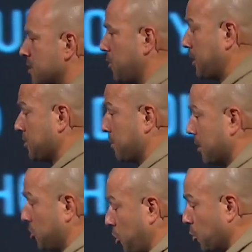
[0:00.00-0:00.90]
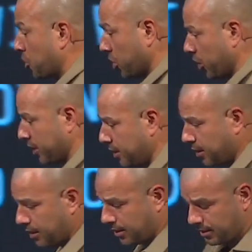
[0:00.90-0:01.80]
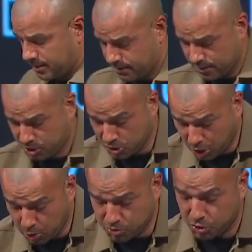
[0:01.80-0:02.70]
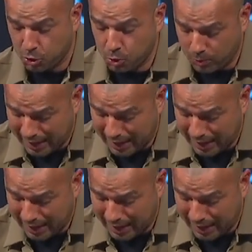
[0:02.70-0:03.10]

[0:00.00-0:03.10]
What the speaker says: So he tells them, do good to those who